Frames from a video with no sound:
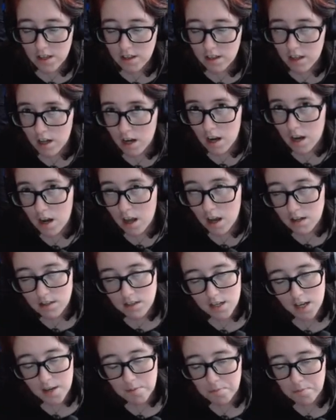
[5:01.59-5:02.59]
And then
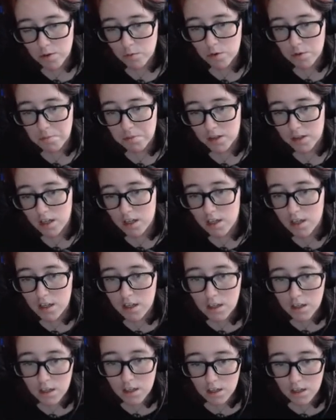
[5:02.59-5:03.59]
next time that we
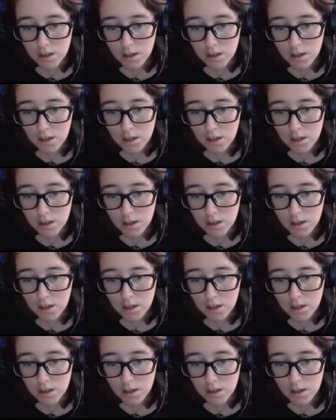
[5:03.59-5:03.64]
play,